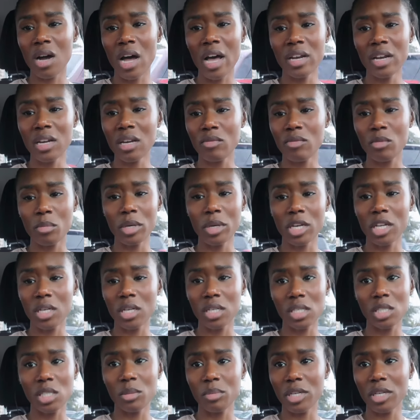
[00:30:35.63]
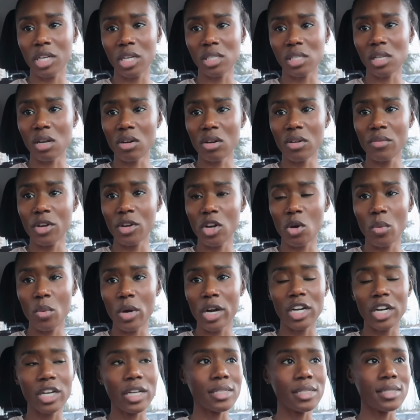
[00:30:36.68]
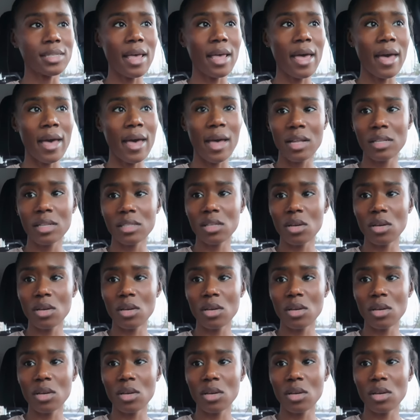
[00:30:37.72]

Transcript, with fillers: I didn't even put it in the G P S. I don't even know where it's at.